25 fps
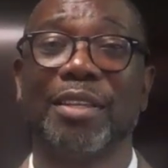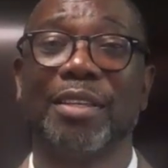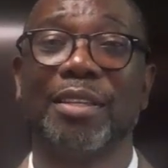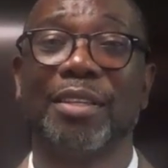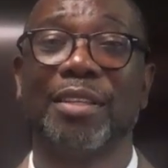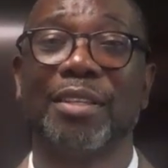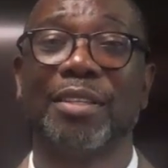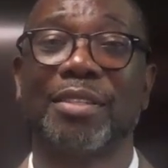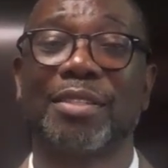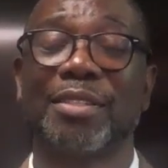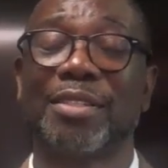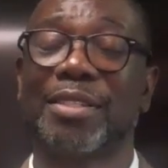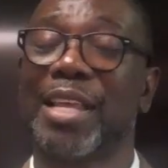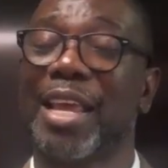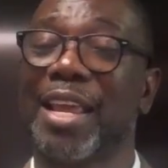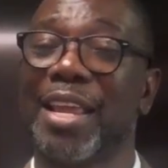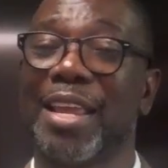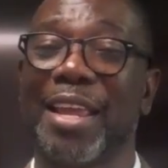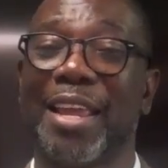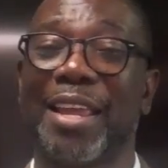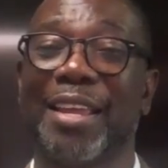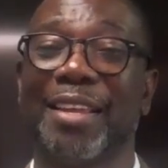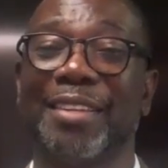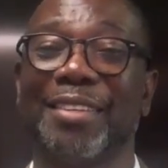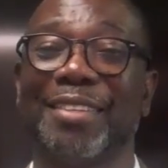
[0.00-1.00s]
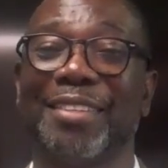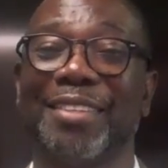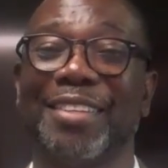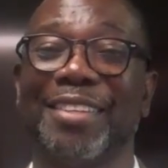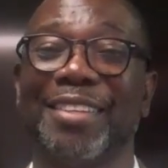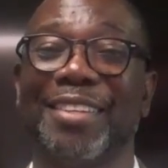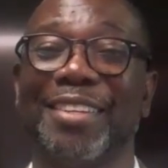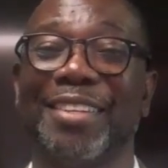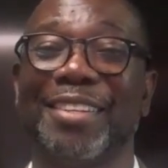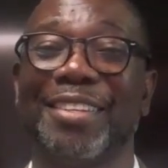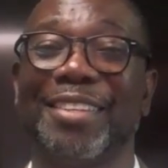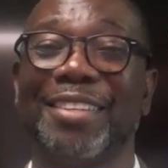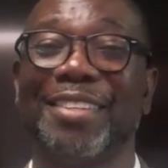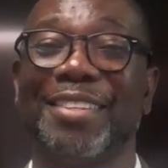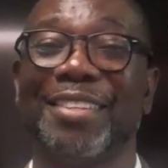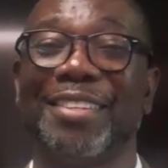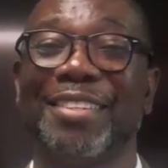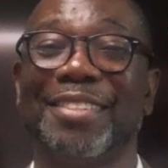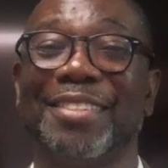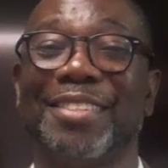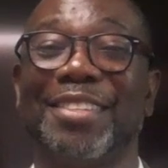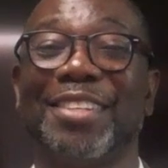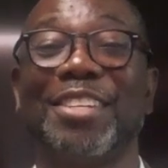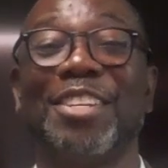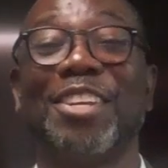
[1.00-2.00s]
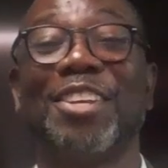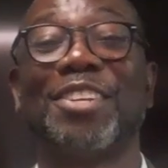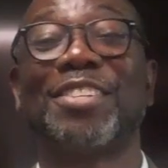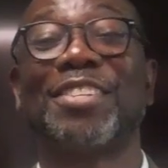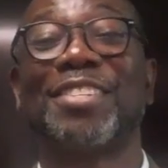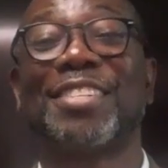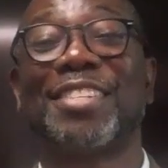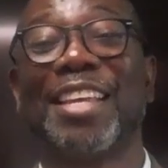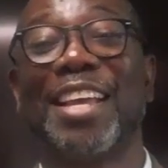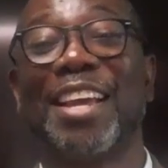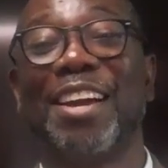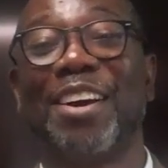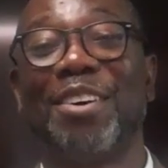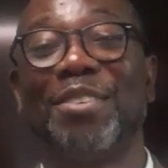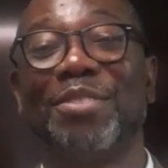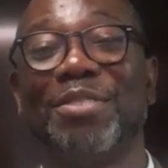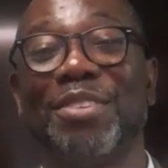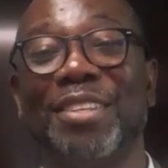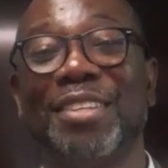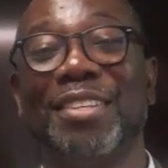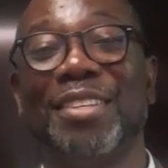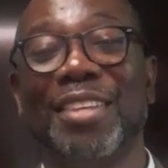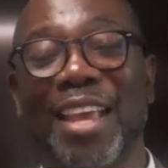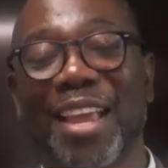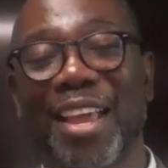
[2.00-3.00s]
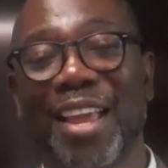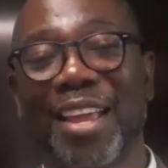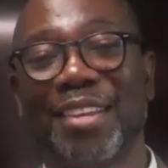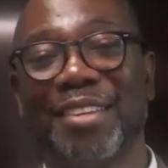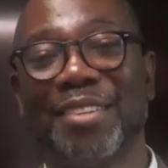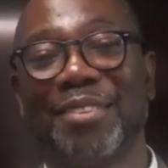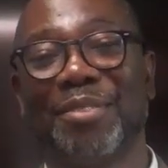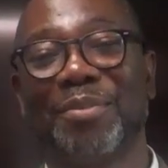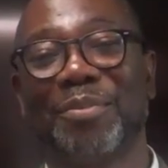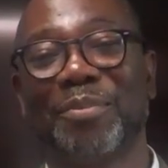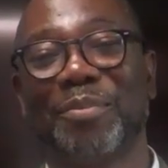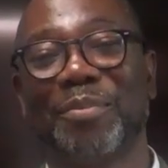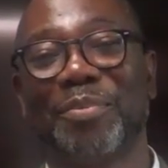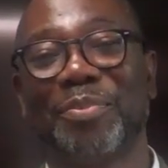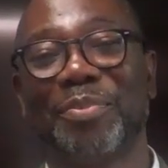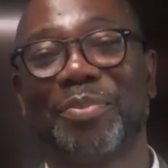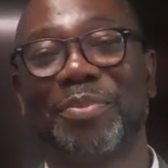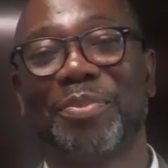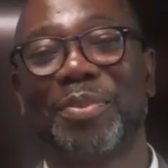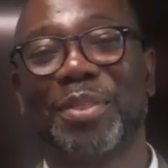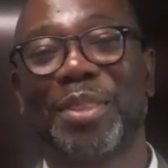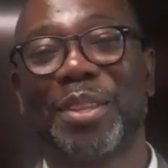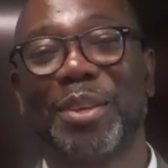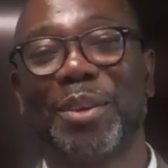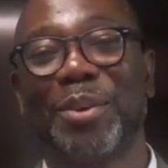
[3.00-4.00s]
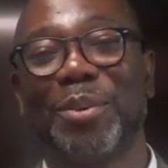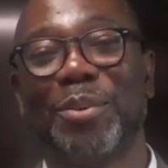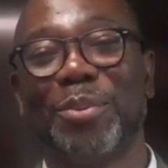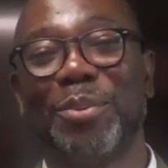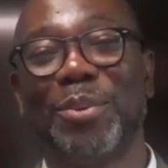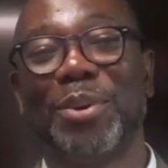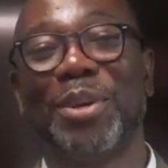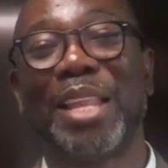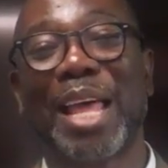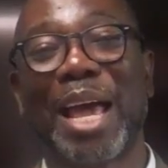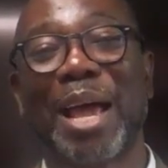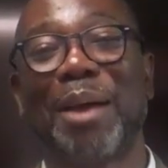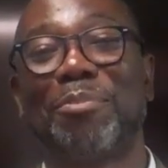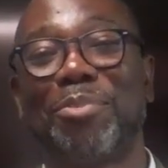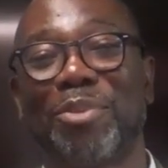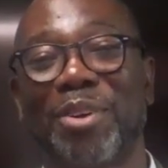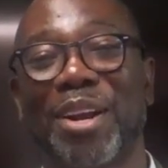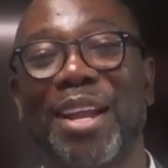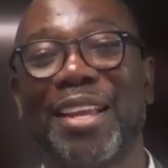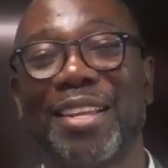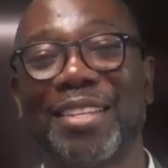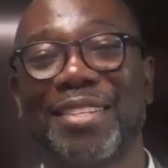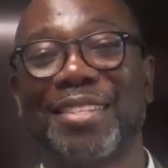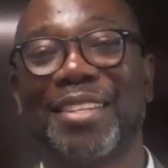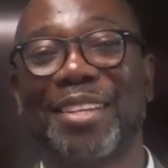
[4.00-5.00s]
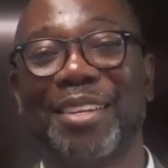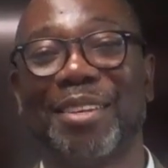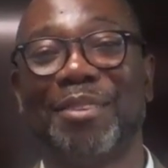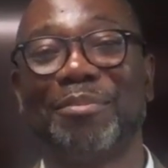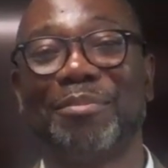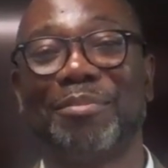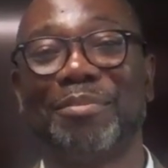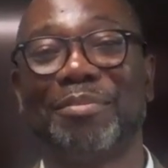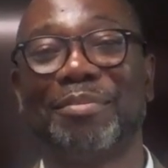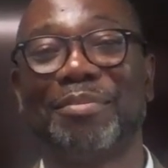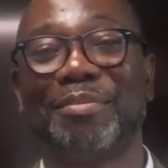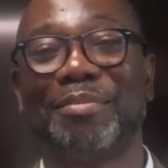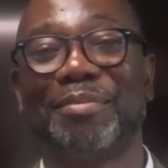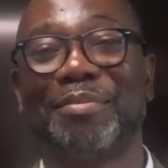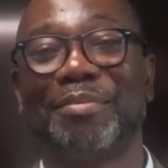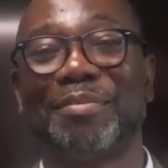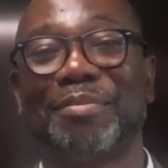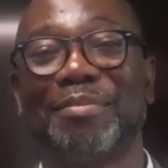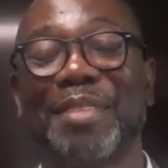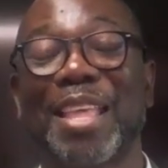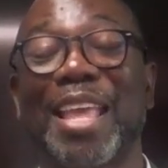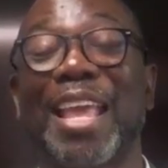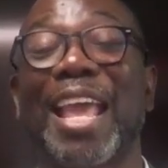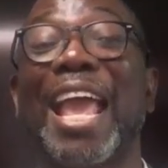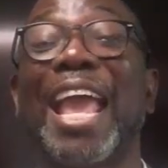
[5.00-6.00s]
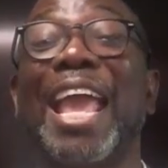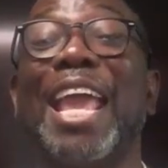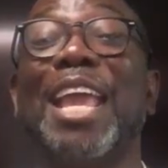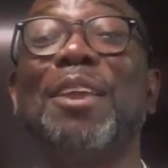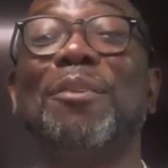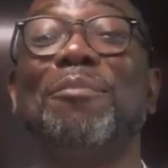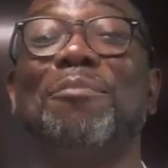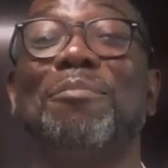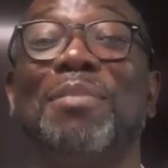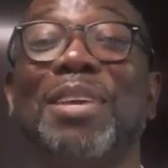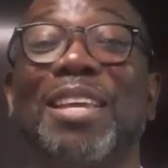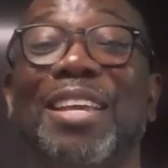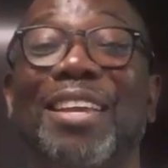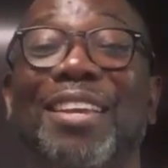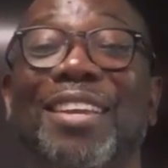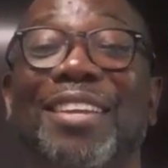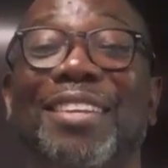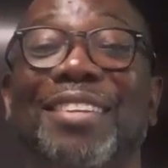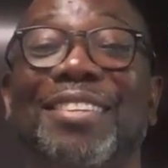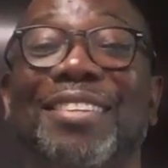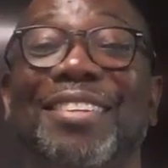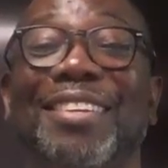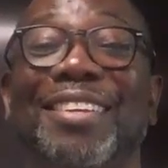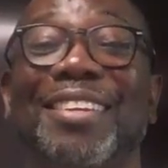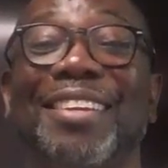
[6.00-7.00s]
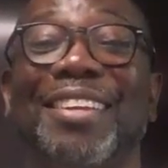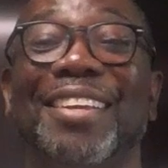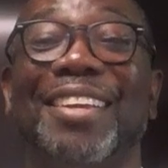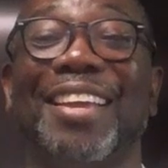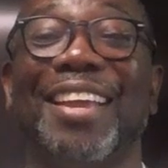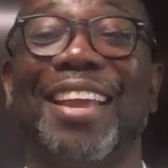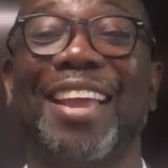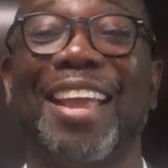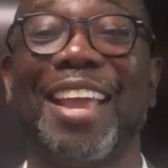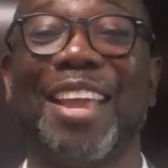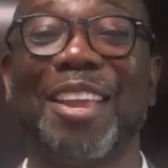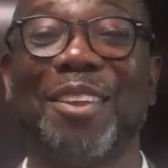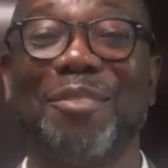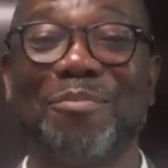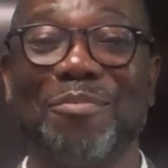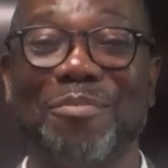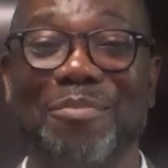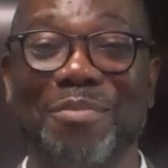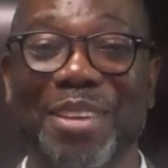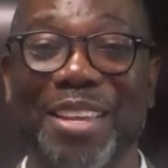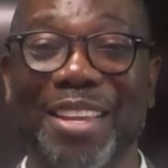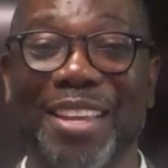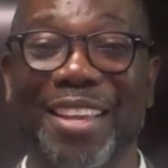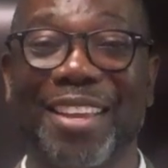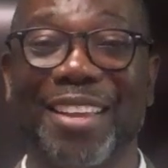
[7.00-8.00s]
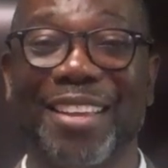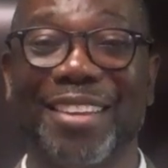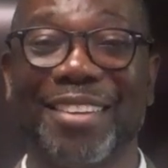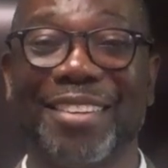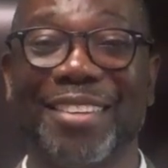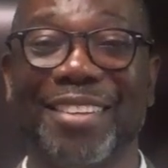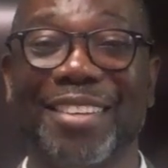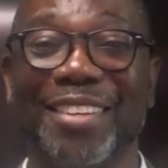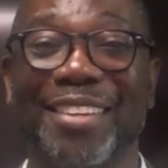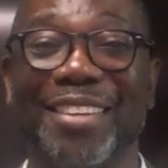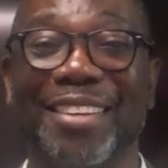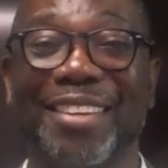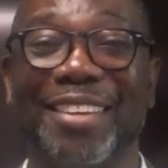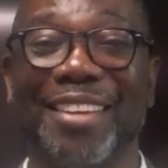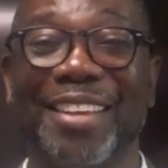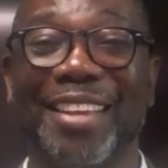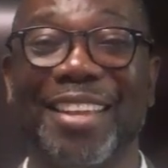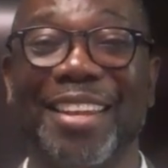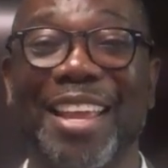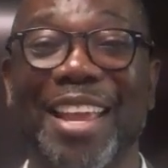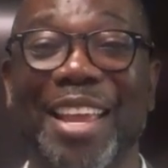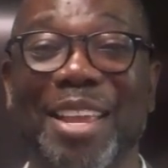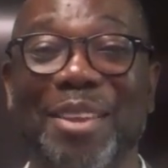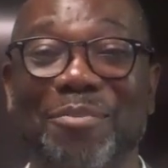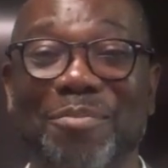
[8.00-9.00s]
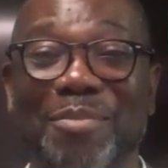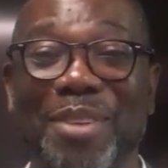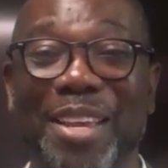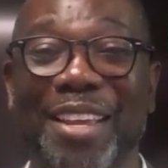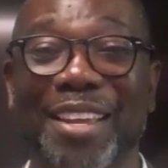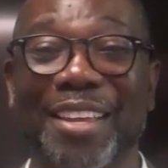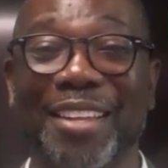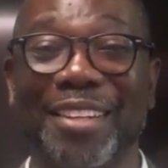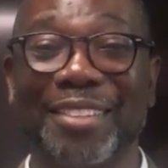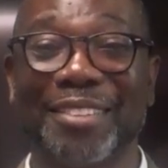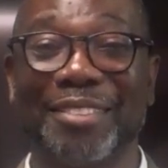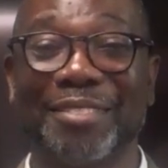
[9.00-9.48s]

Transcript: saying to yourself, Yet will I praise him. Amen, amen, and amen.